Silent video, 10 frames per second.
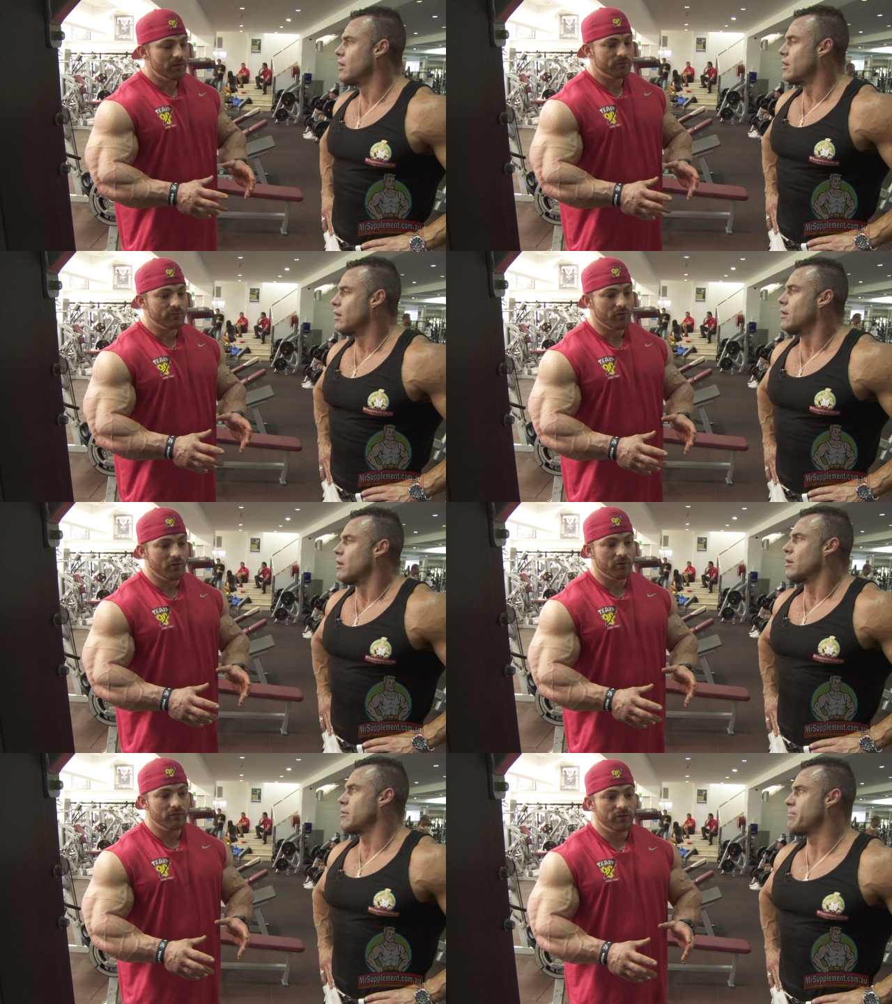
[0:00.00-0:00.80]

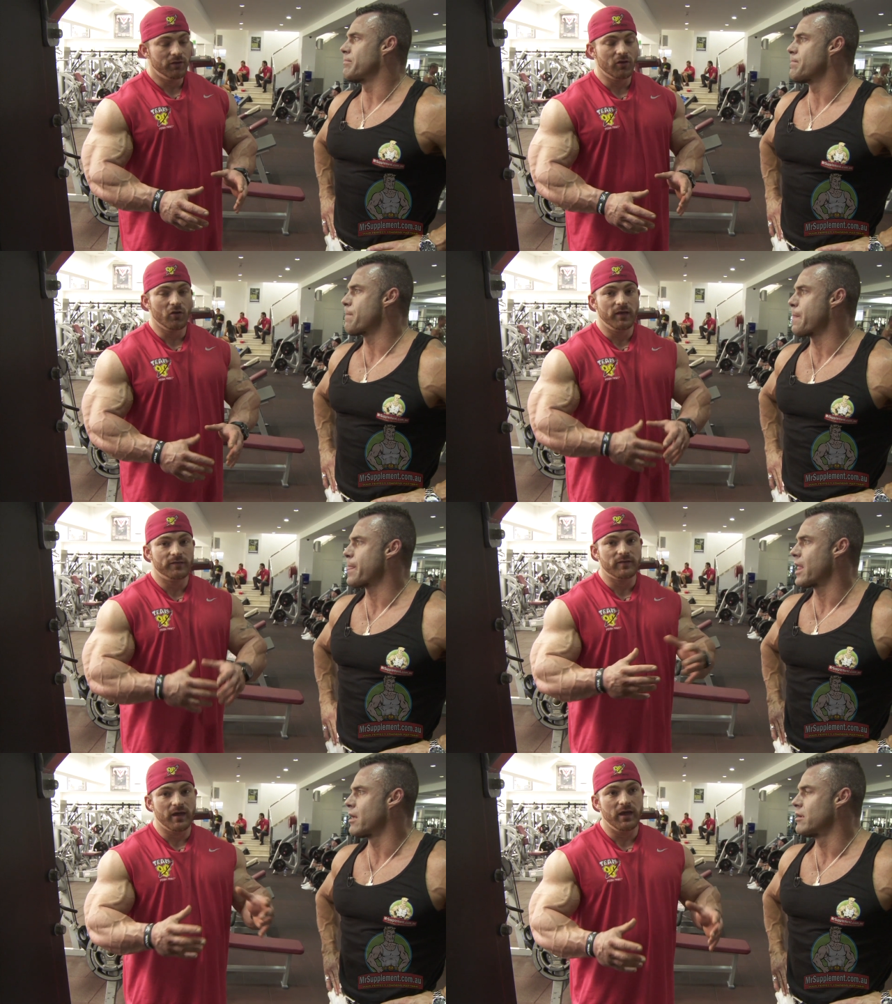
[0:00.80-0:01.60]
Speaker 1: So, you know, they
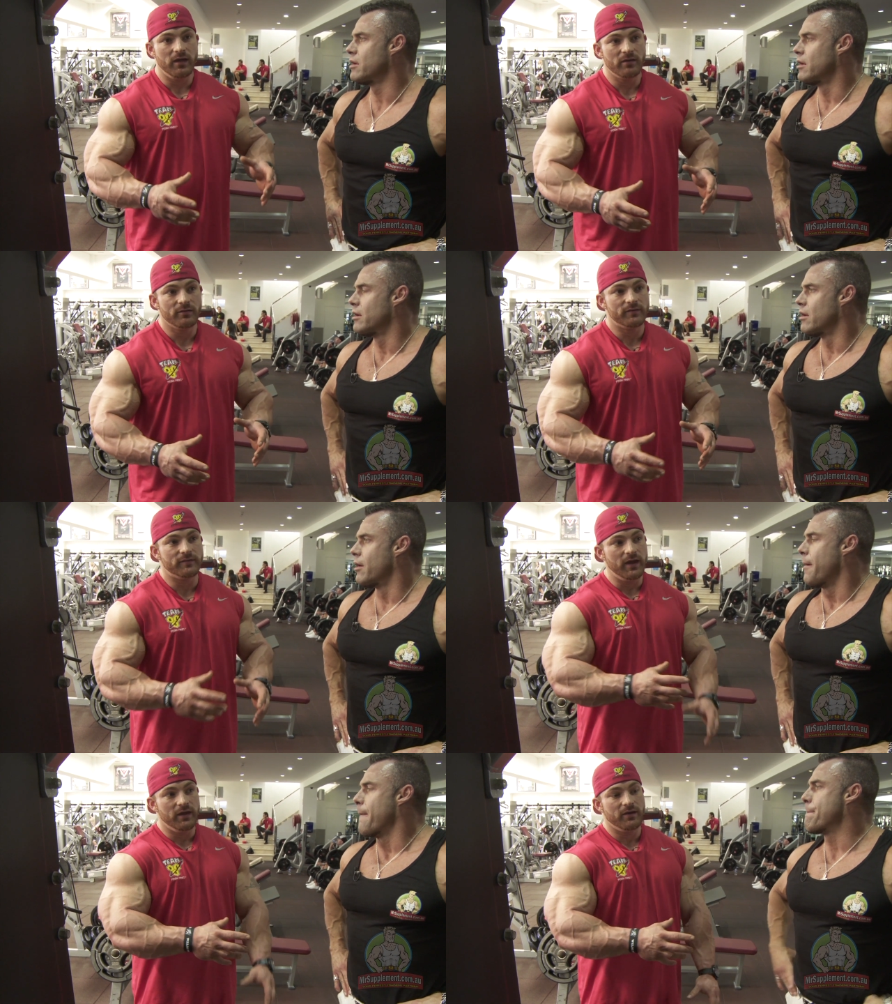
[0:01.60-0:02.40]
say
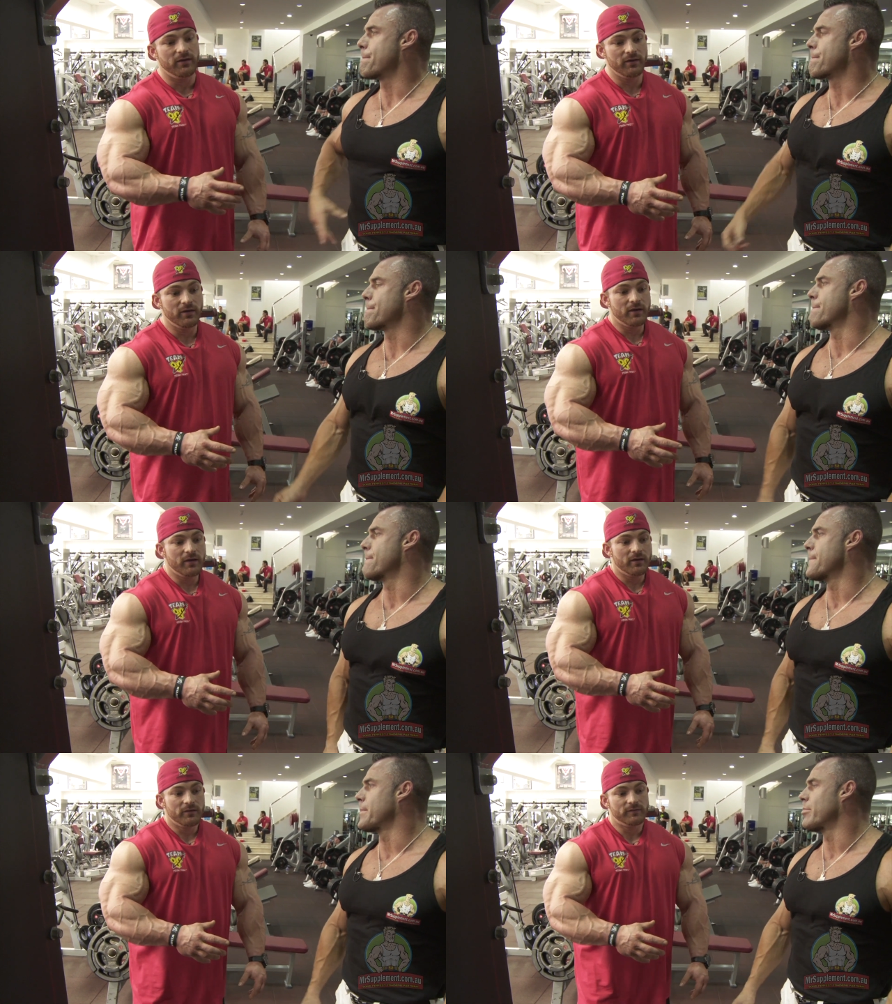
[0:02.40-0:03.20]
seek
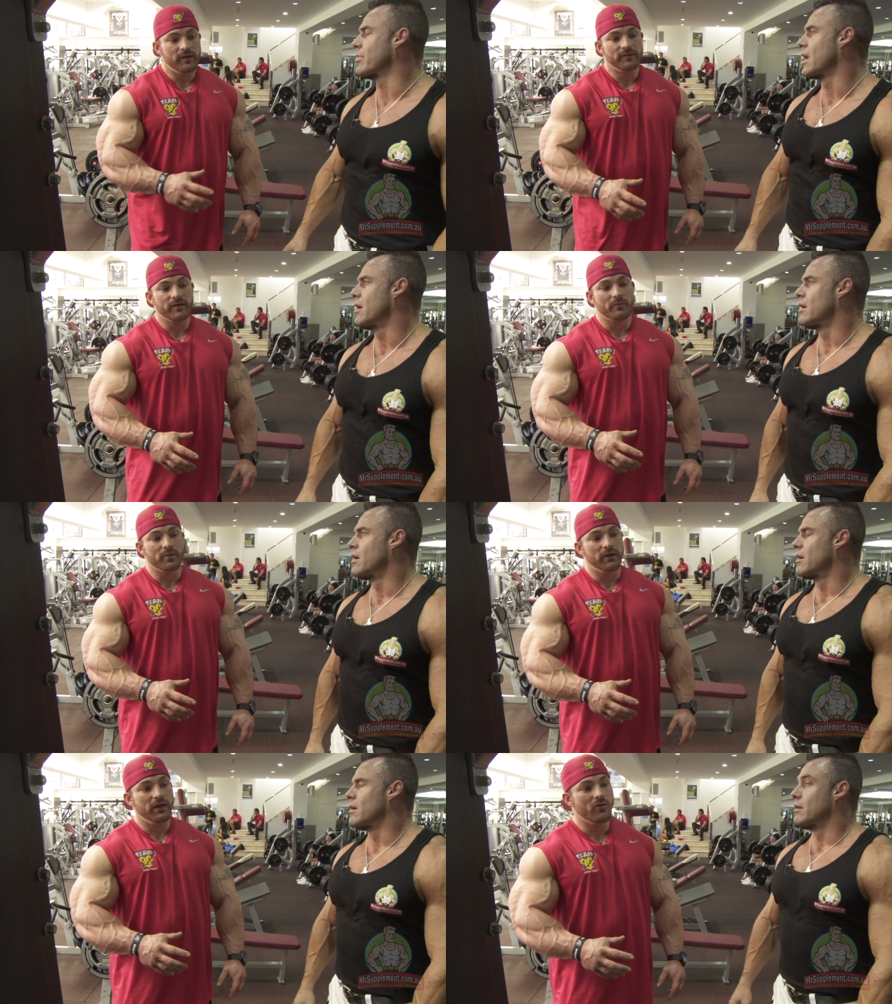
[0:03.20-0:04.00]
seek
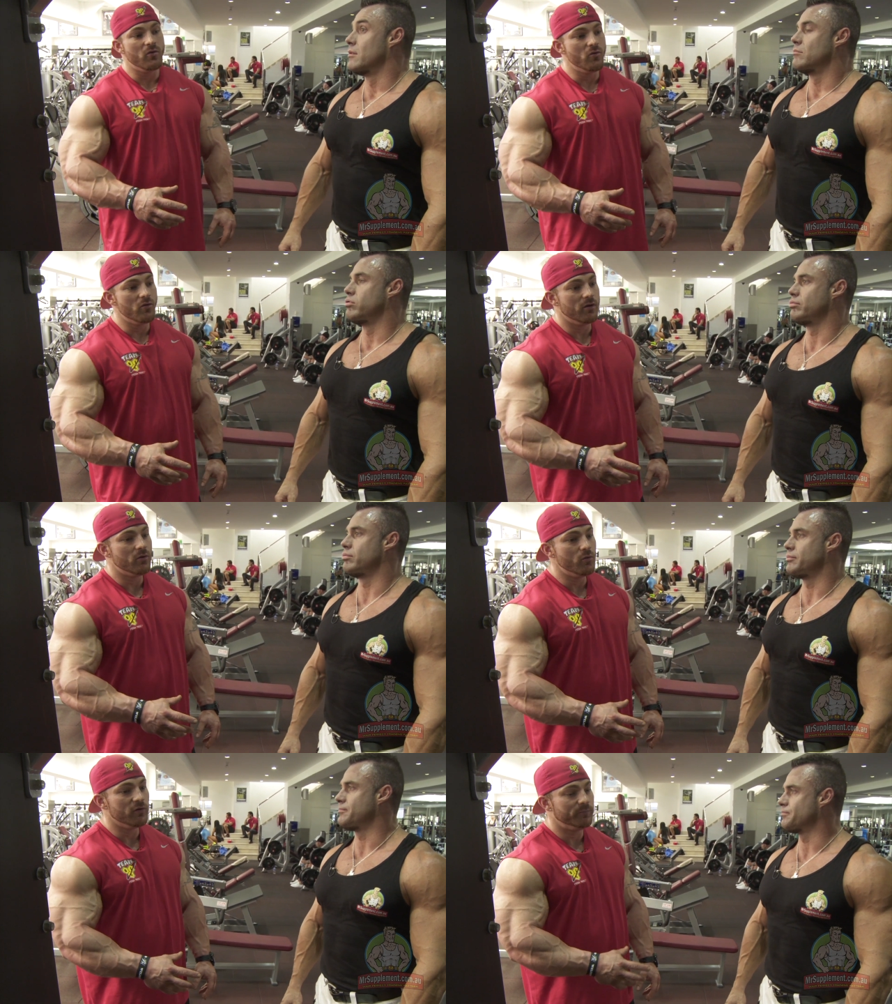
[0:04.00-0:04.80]
somebody who,
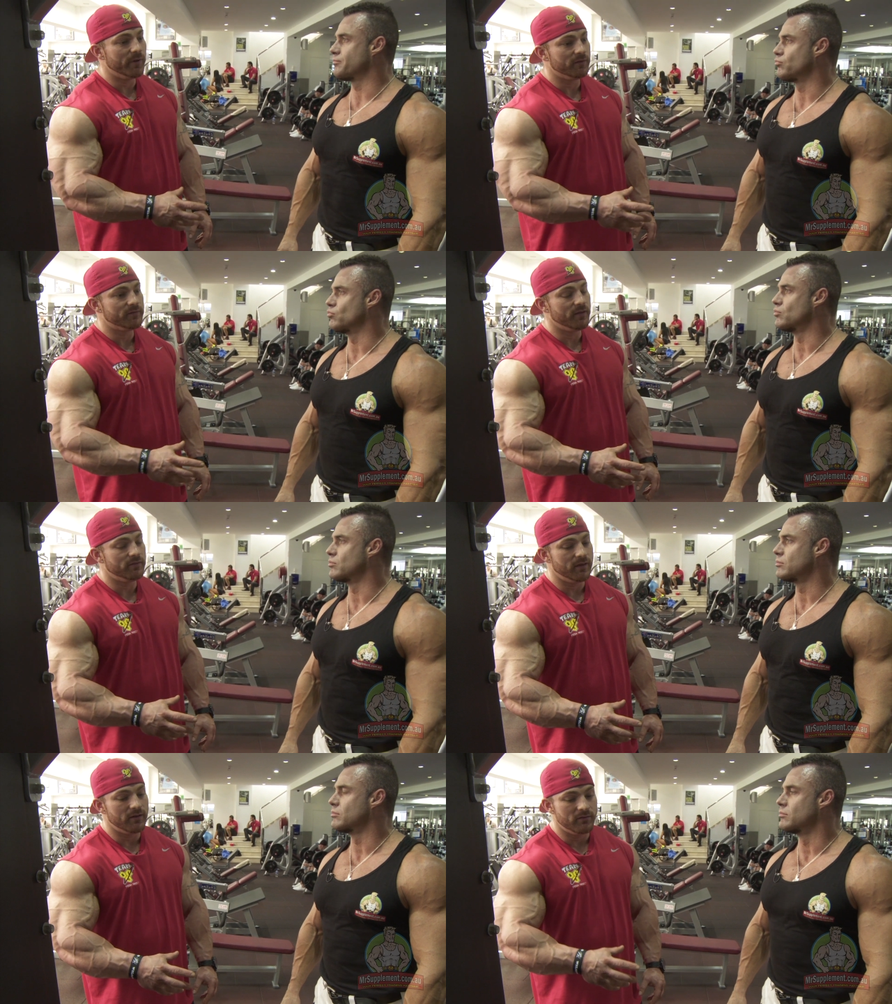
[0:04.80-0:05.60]
who has built
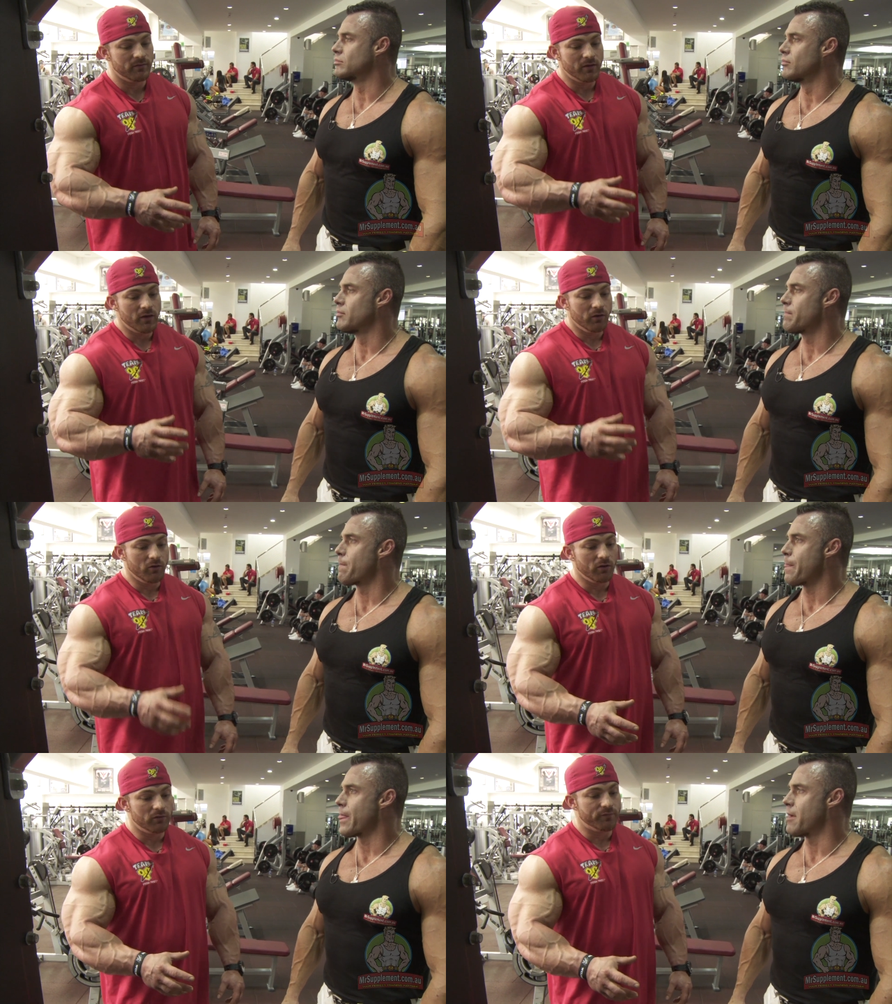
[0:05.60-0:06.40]
something
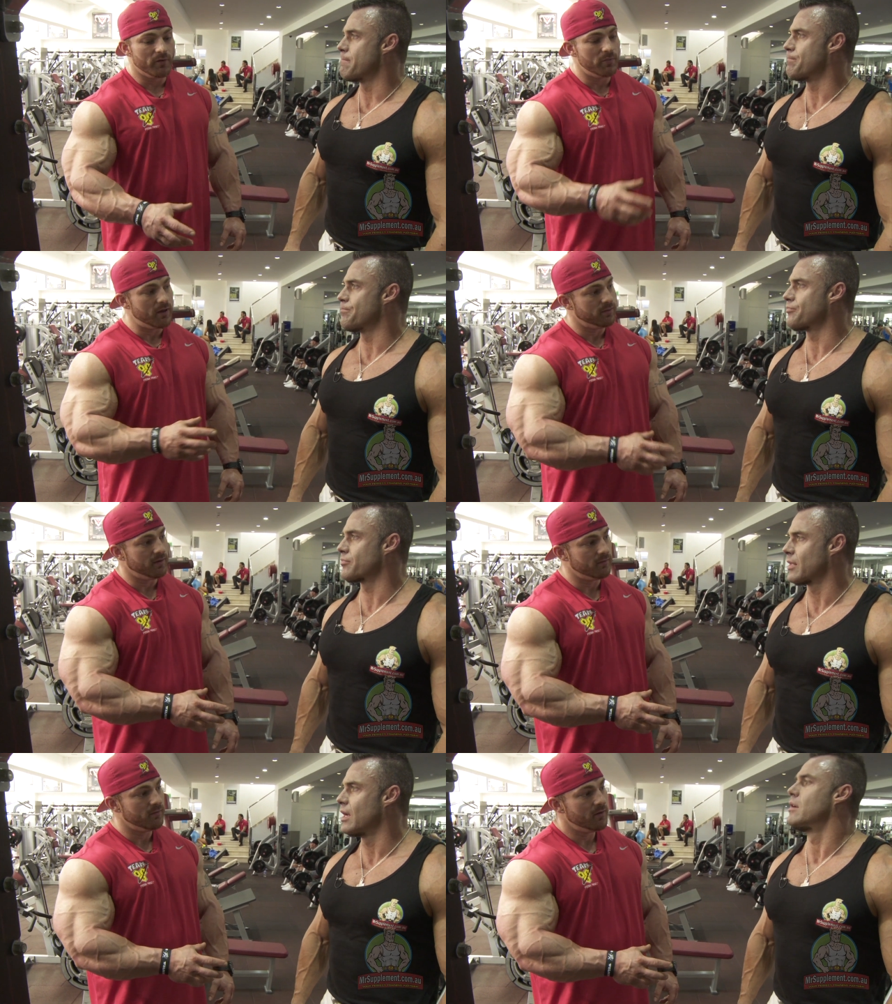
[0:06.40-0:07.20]
good from nothing.